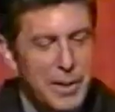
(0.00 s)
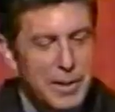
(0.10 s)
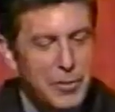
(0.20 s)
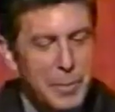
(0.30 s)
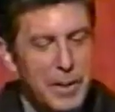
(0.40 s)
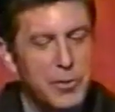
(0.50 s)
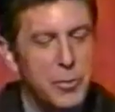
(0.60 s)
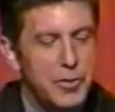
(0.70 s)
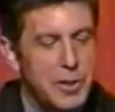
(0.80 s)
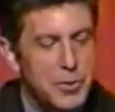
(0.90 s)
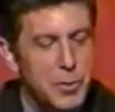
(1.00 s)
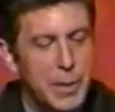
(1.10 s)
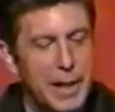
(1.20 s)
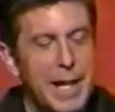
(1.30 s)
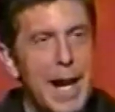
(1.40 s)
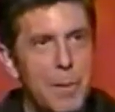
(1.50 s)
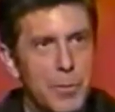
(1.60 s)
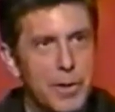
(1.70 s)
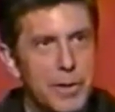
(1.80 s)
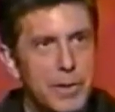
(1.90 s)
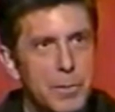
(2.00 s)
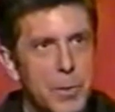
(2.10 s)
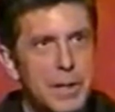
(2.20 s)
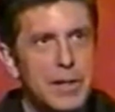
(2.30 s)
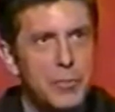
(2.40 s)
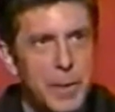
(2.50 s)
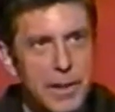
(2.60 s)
yeah. Spears was injured when a camera oh. Britney Spears.